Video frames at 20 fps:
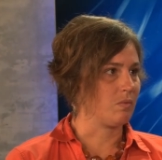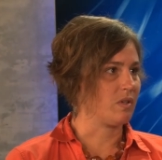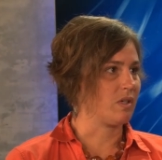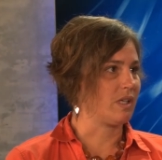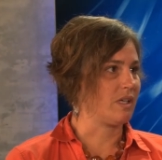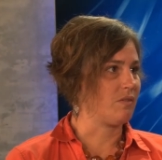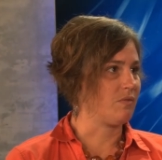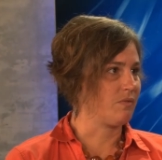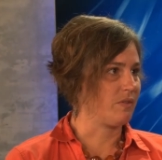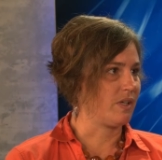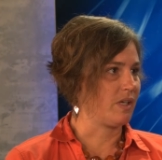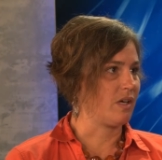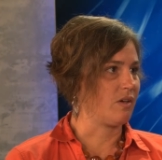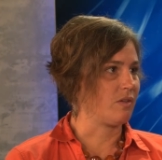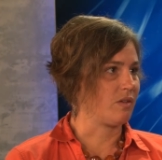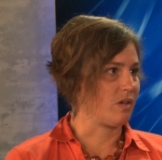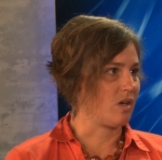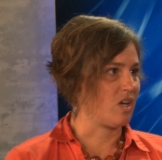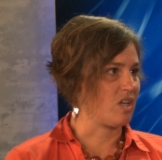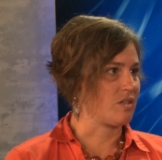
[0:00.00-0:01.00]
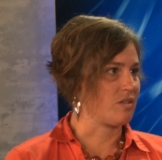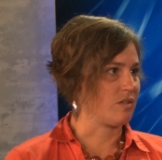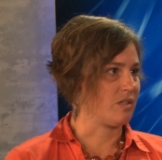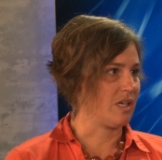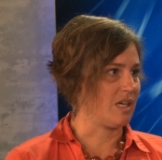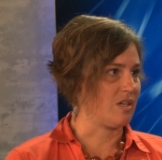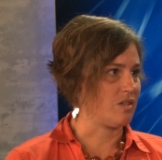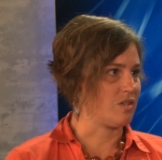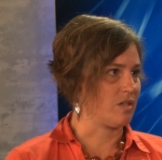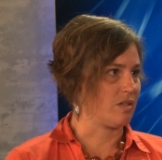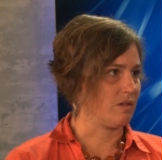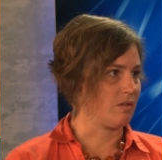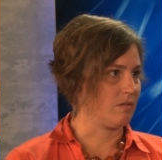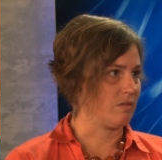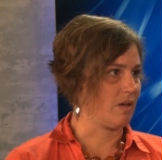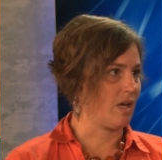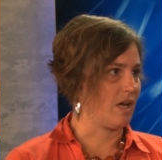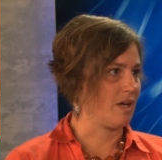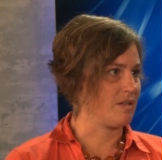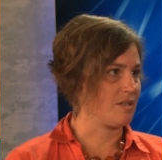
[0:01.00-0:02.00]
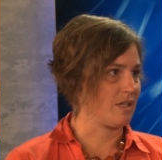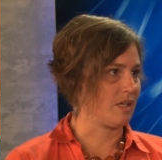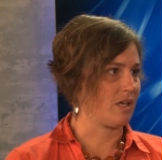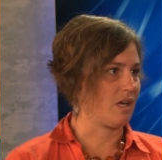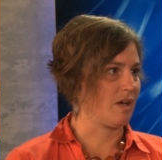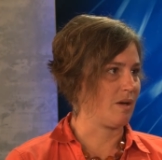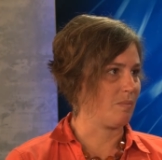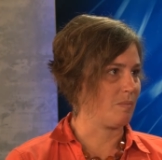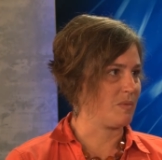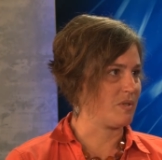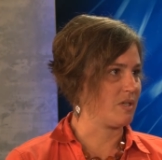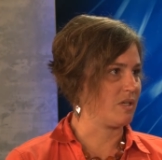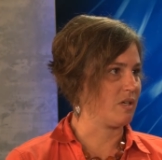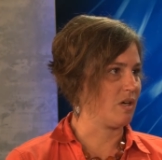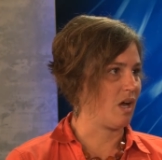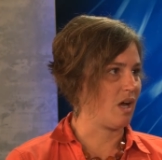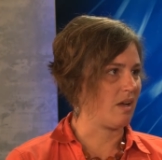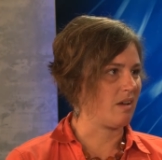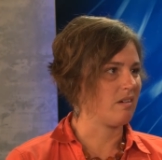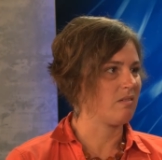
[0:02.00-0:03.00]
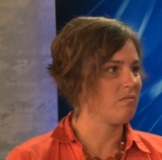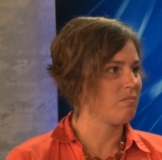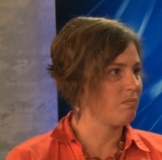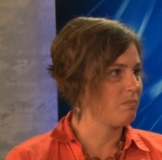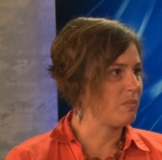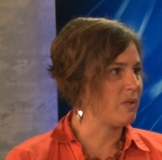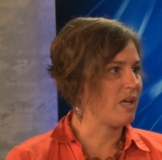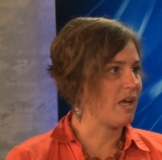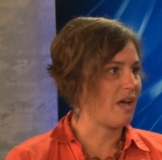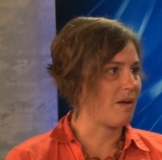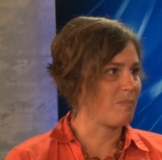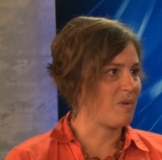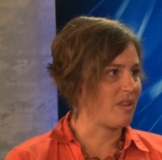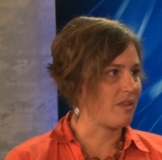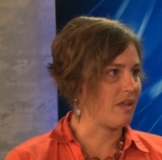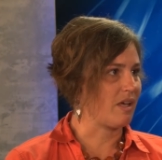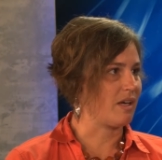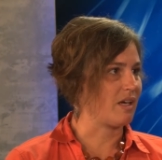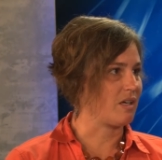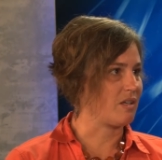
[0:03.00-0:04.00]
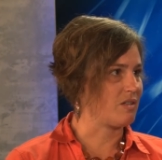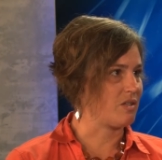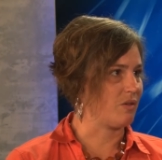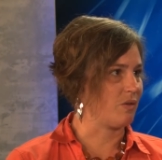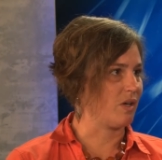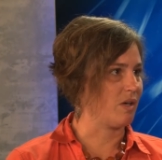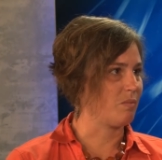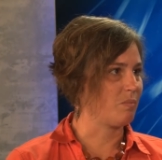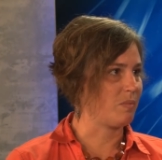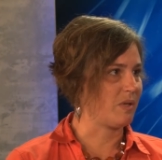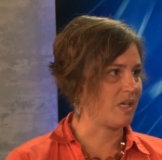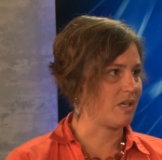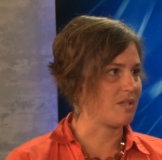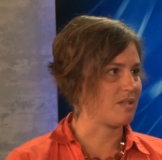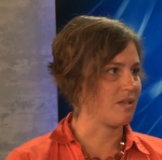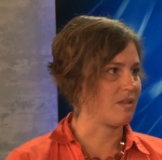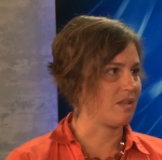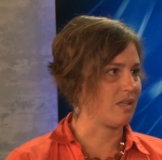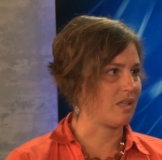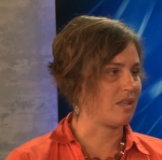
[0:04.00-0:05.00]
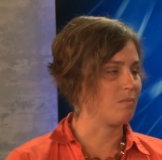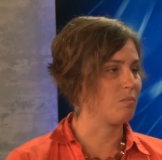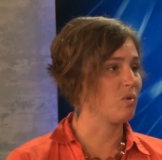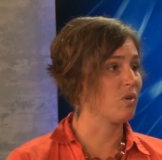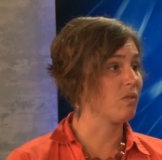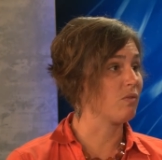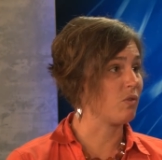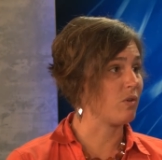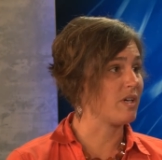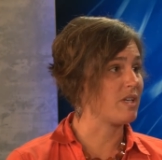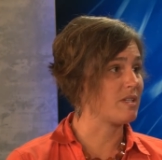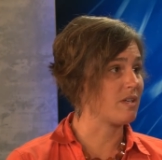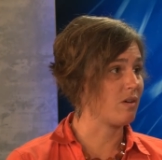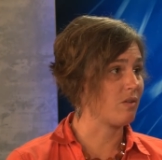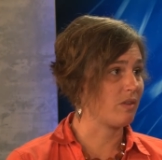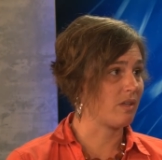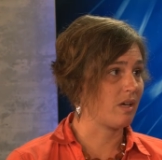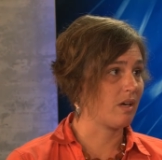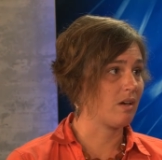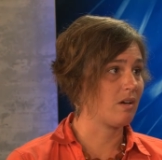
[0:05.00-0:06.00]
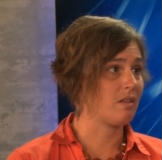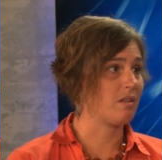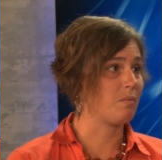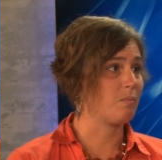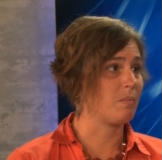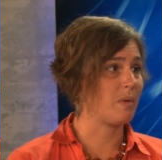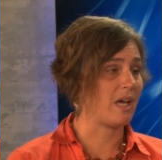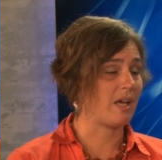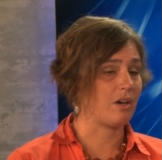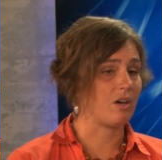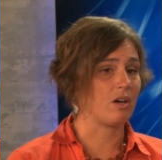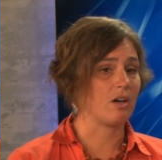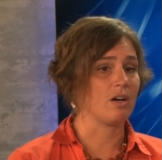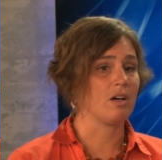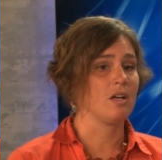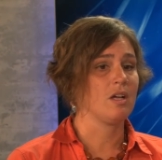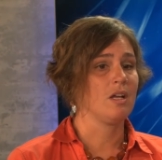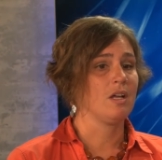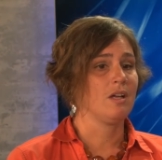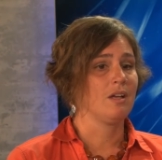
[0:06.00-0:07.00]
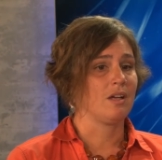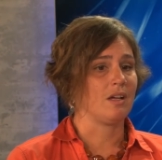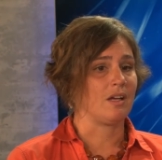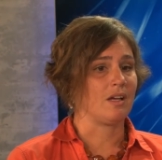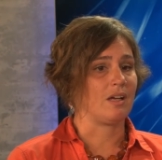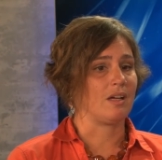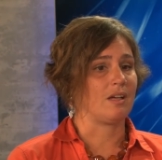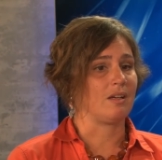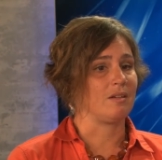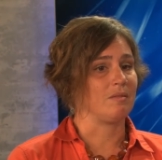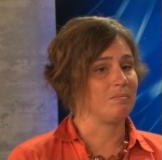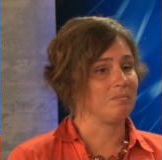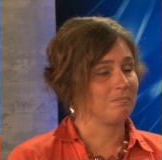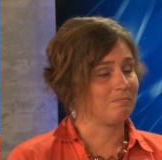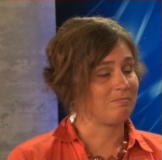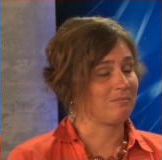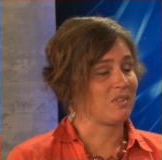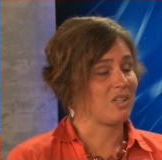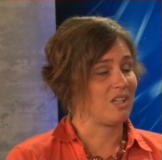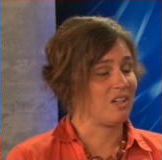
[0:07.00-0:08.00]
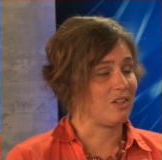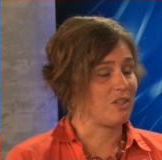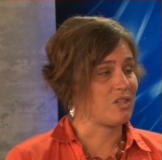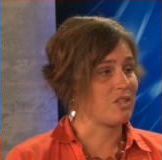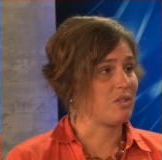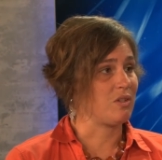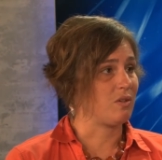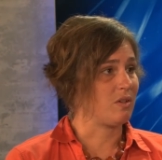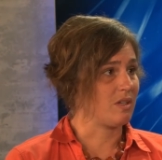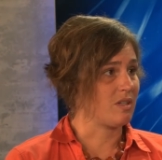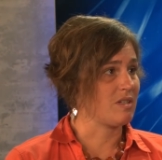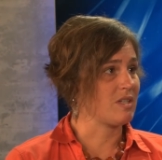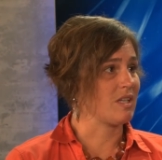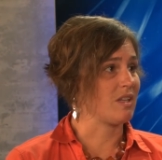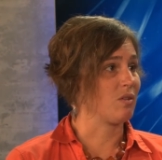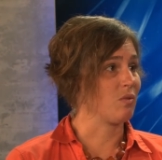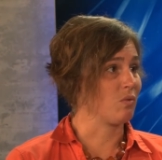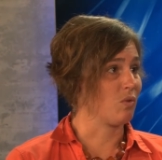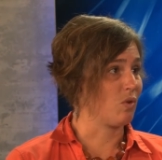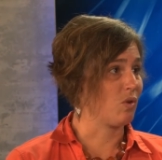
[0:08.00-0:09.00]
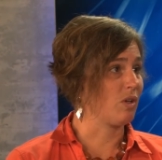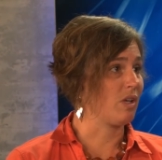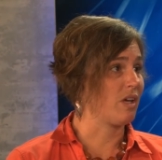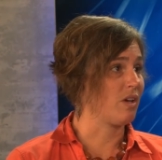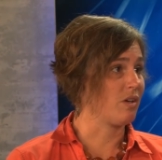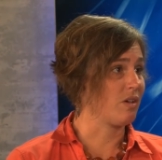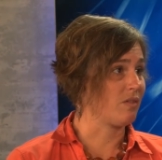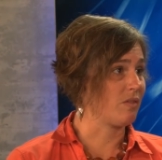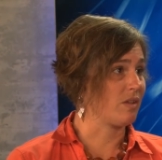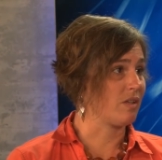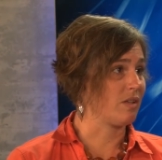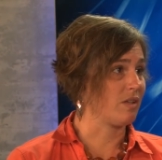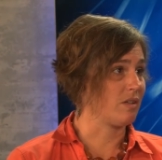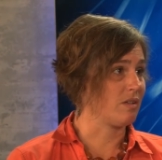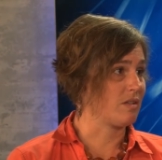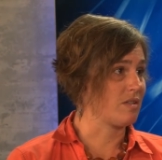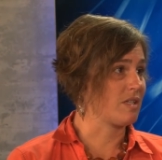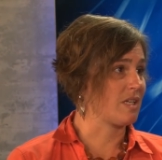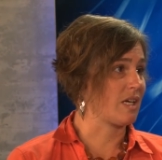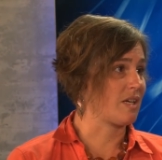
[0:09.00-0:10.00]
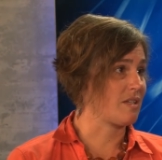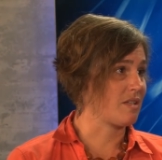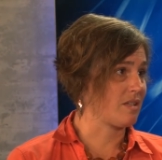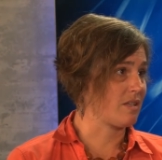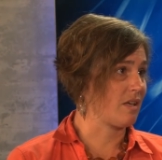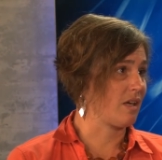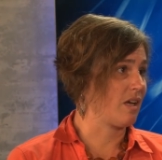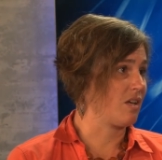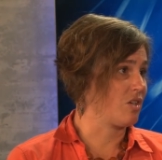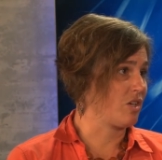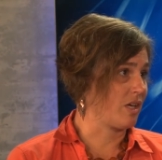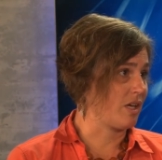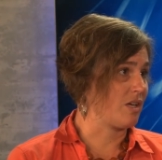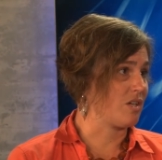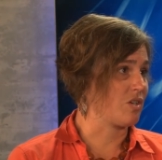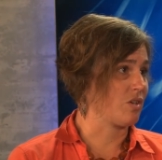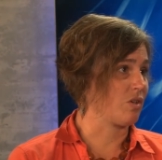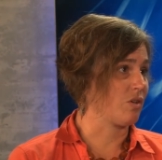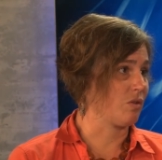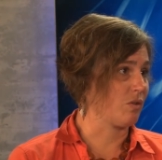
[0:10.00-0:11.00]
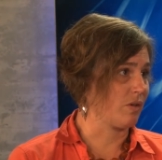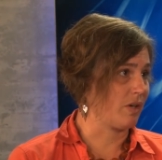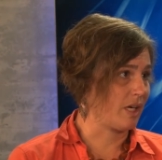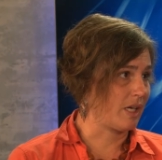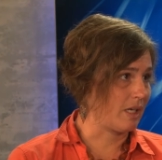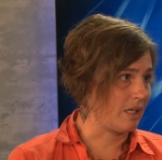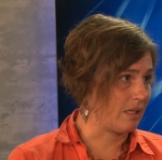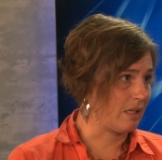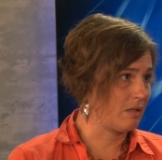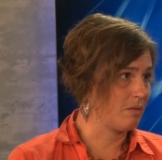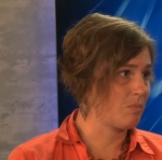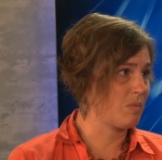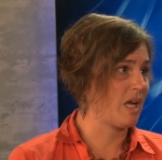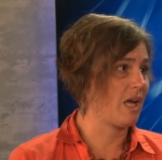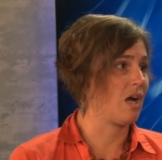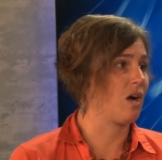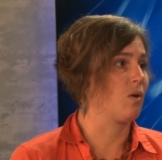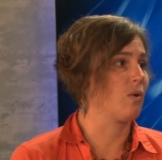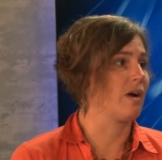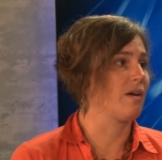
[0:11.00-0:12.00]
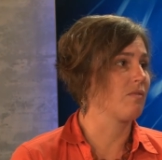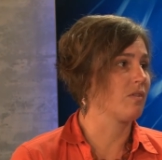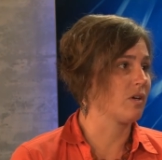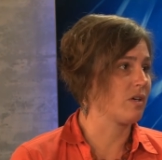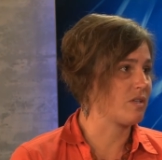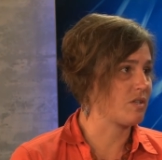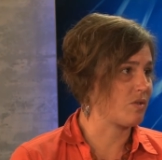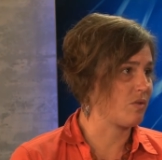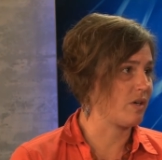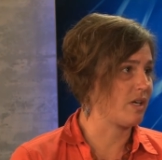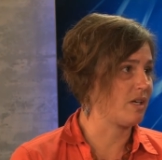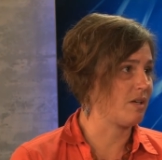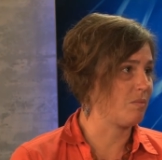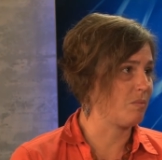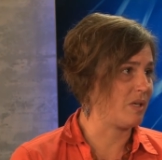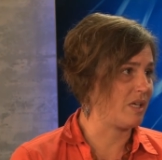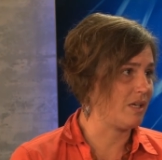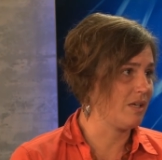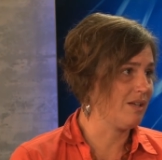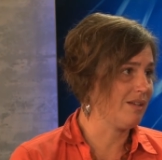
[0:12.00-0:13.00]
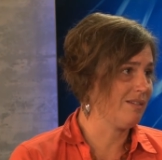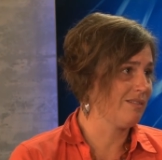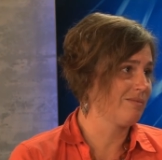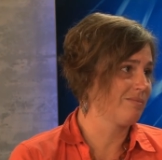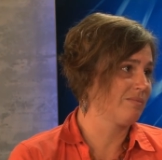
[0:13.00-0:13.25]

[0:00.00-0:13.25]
really fill out the consultation as it comes and not be apathetic to it, because I think the more voice out there, the better our students and the rollout of the sex education curriculum, however it's going to be,